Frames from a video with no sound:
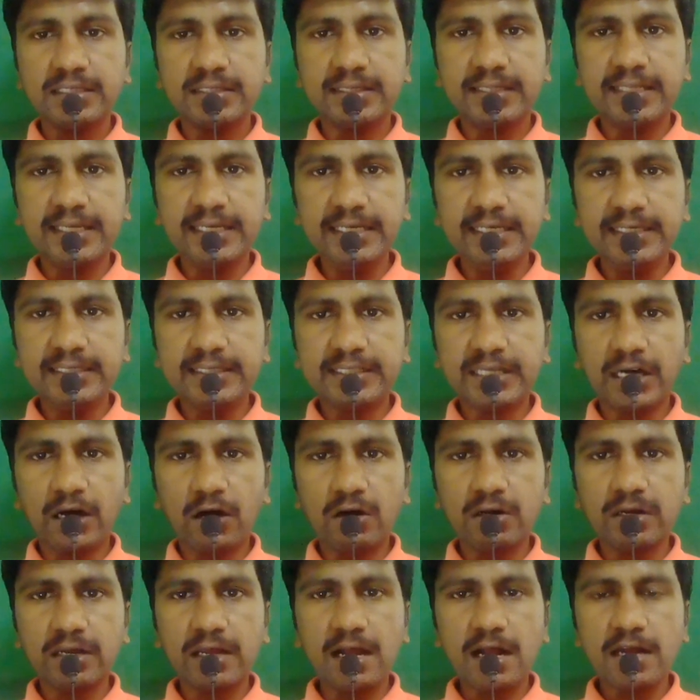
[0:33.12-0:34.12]
The
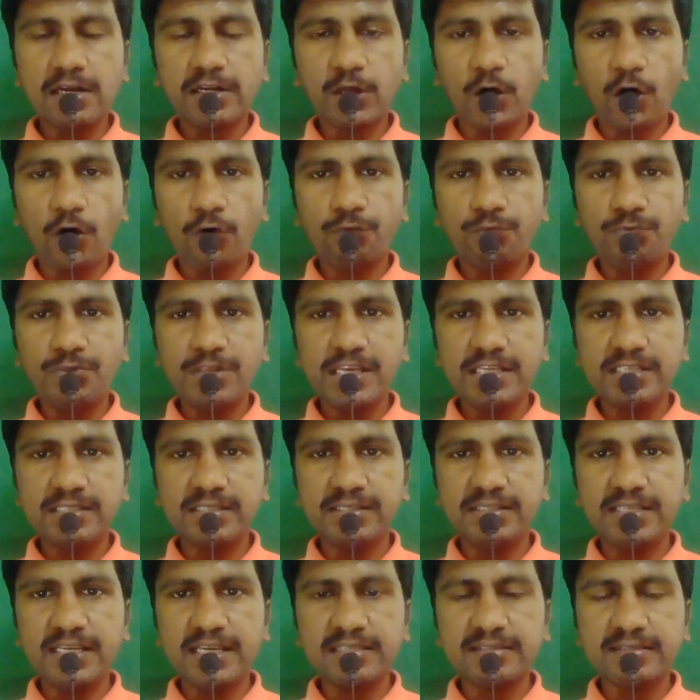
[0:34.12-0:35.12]
target of this
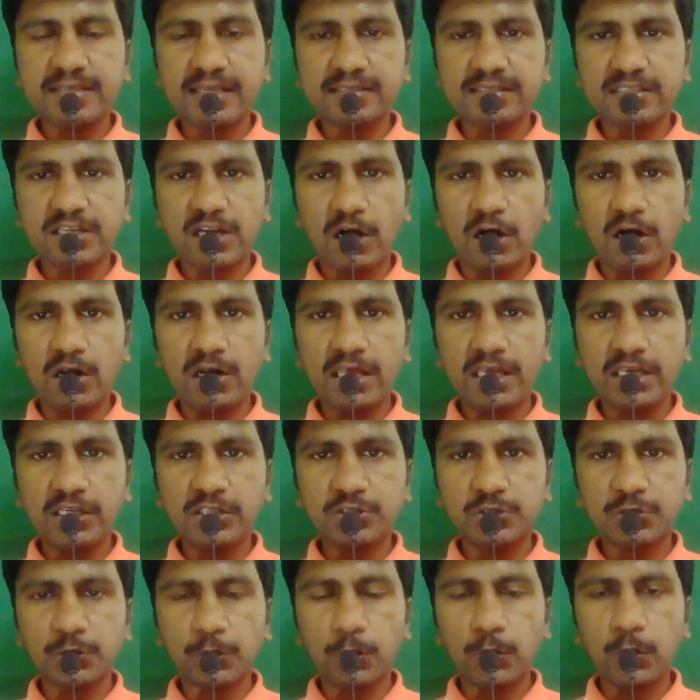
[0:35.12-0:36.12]
Jesus calling
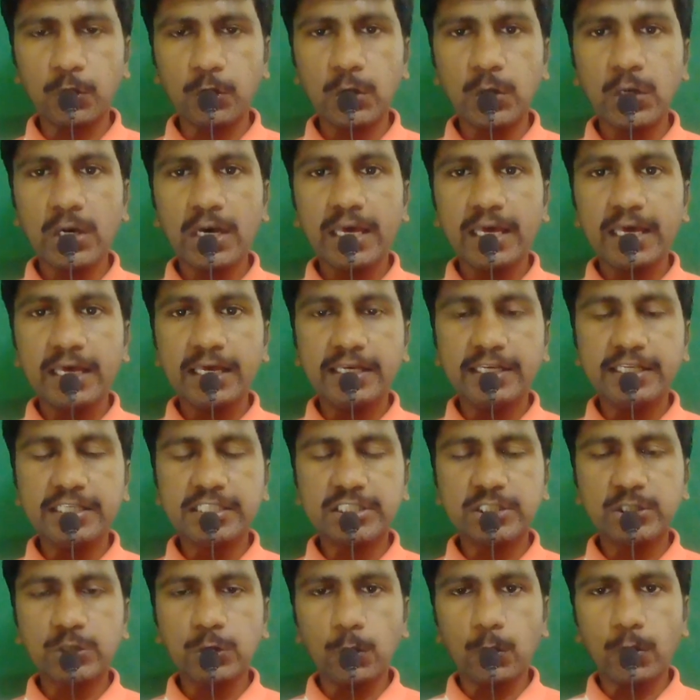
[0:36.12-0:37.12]
show
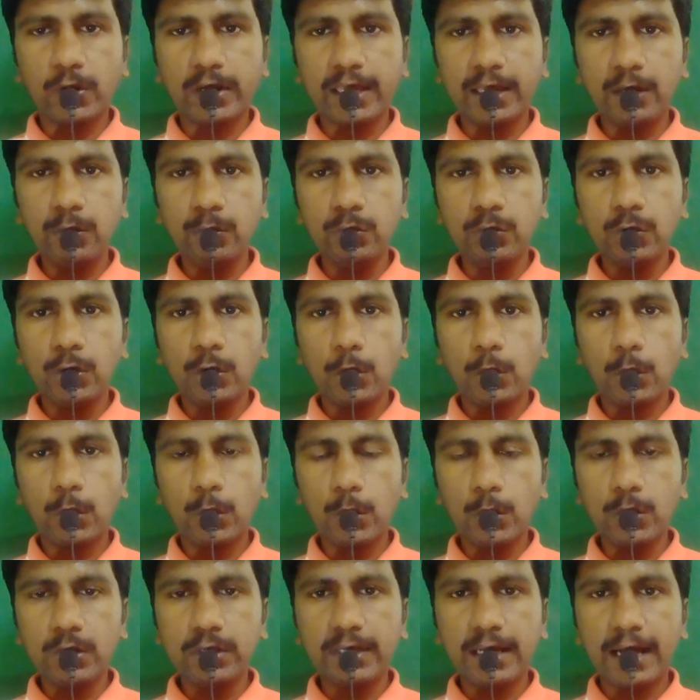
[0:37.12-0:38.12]
is to give
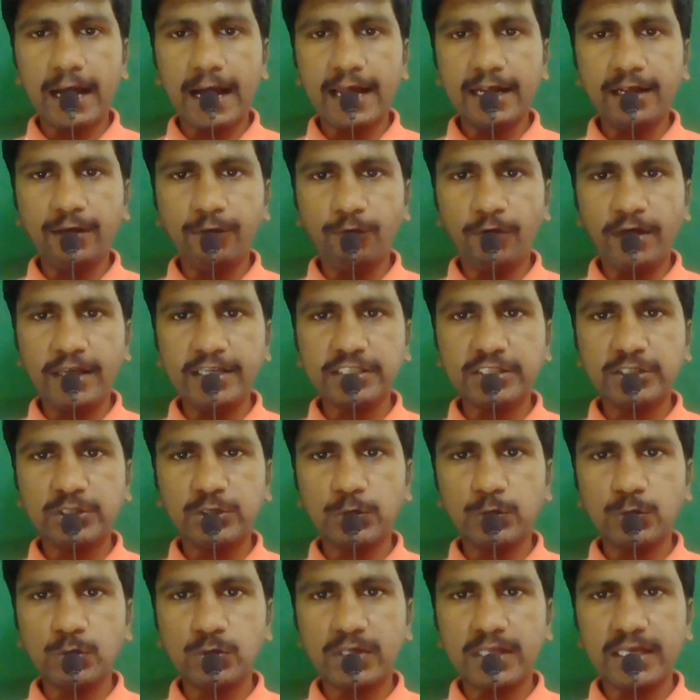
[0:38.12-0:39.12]
good advice
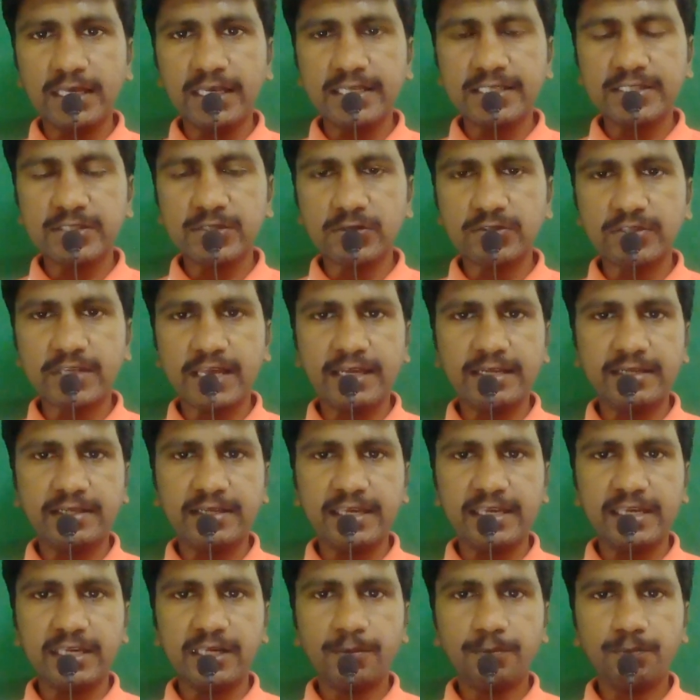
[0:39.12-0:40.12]
to the
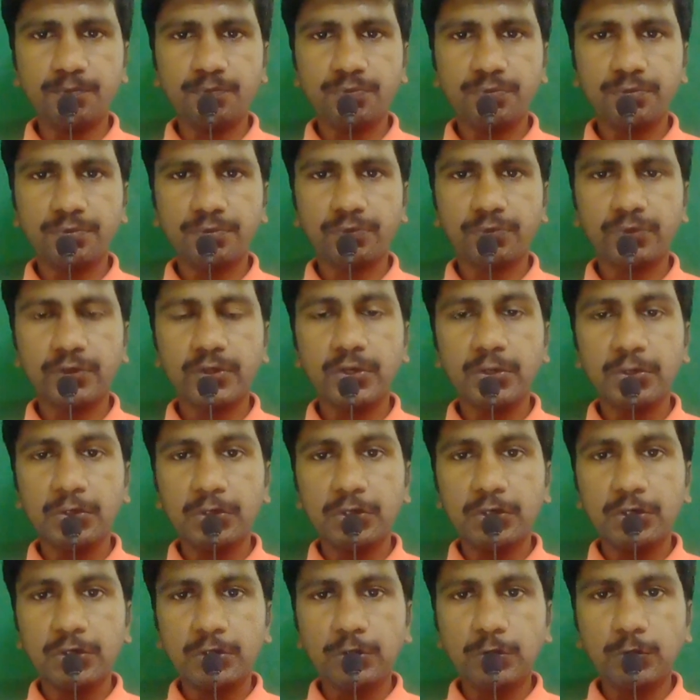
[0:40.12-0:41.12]
society.
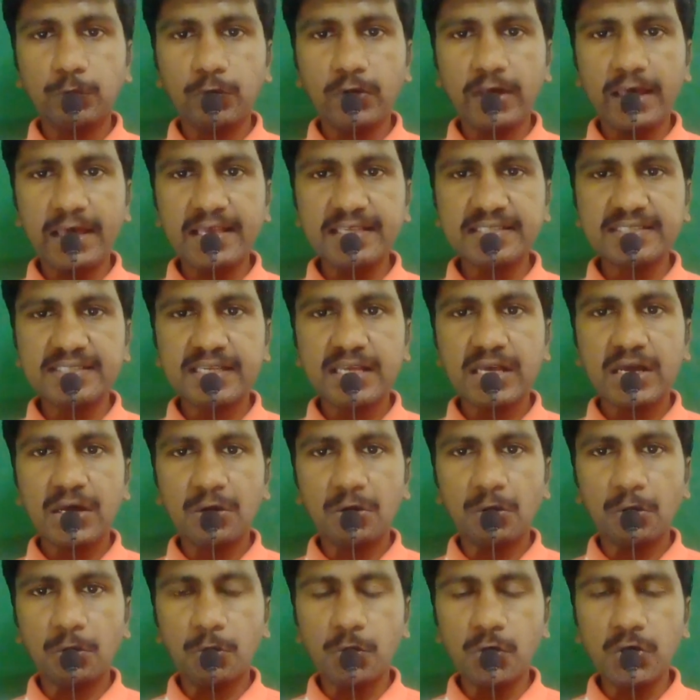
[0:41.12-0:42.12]
Today's
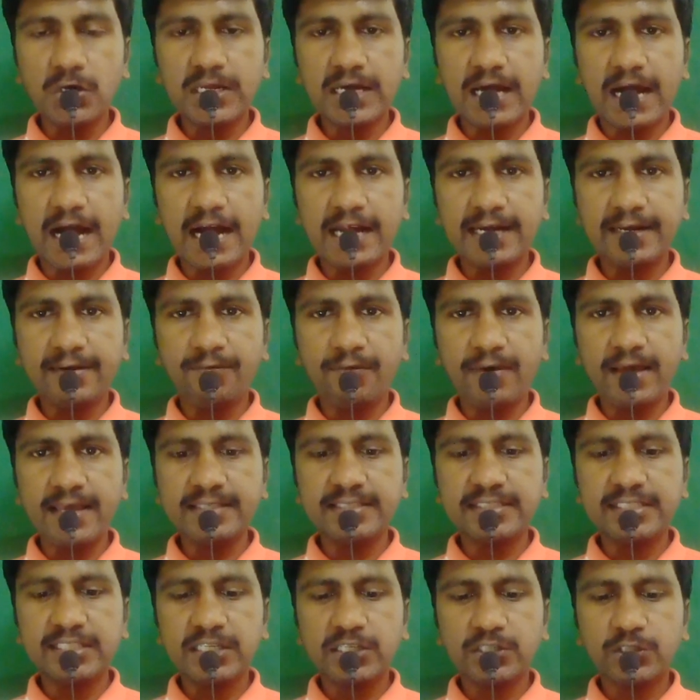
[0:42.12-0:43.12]
good
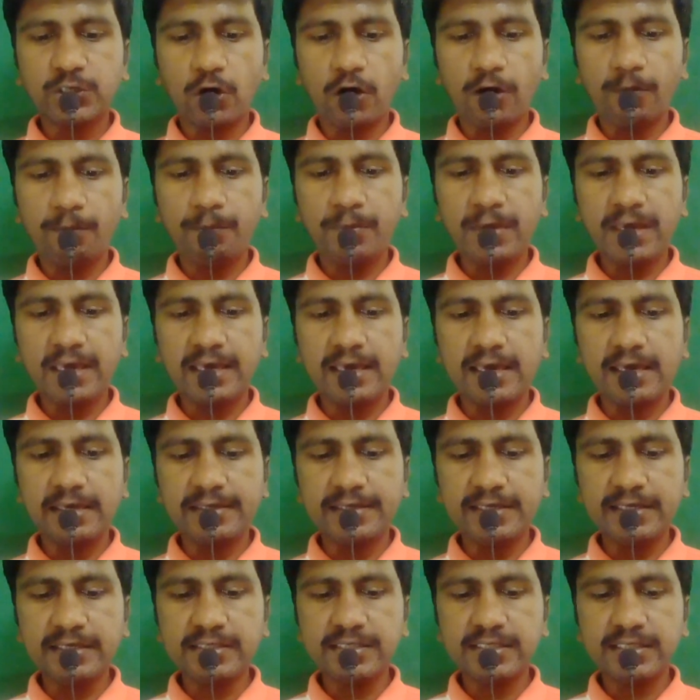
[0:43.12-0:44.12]
advice topic
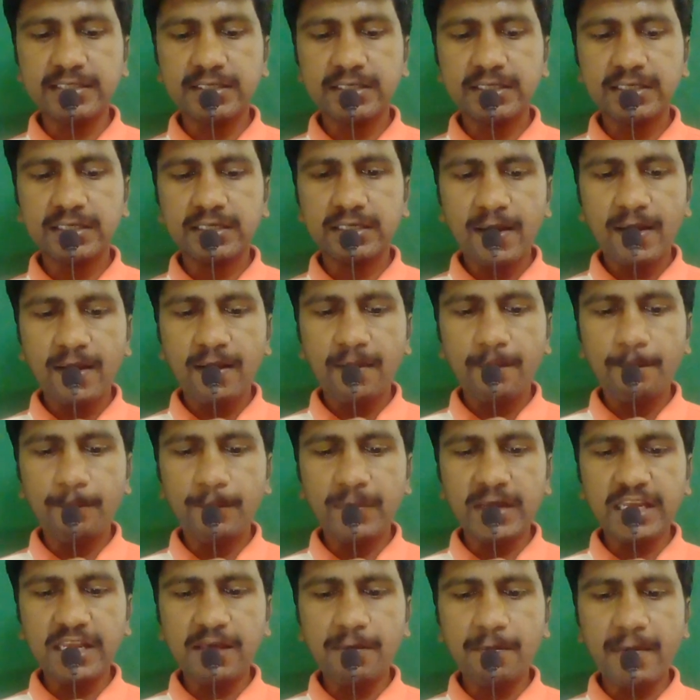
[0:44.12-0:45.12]
is
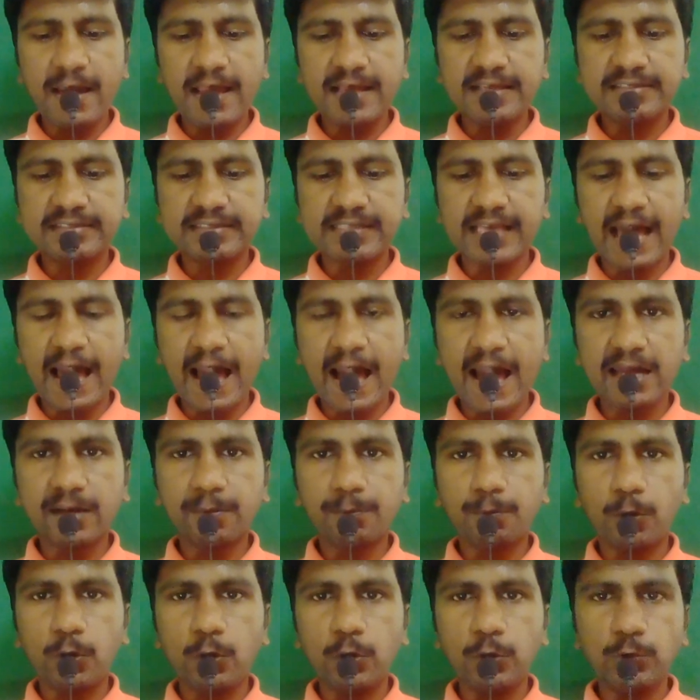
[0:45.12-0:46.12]
minimize
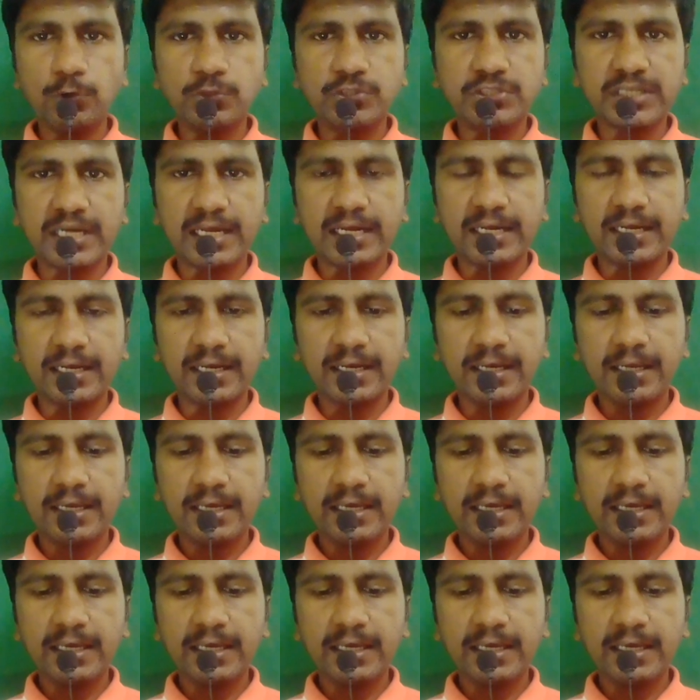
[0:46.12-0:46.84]
air pollution.